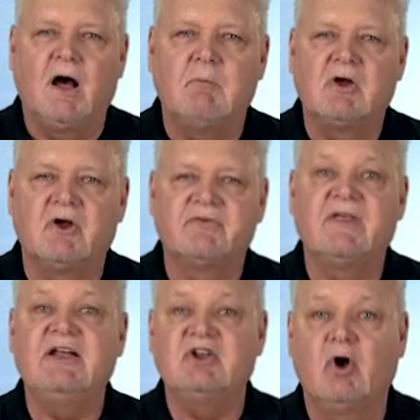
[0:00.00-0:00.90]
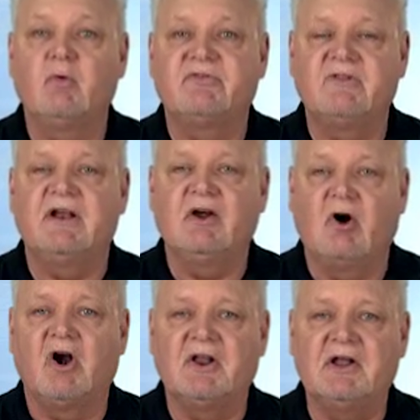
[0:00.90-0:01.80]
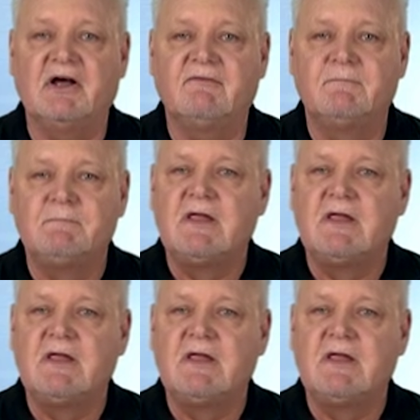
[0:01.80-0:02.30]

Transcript: because they don't study hard enough.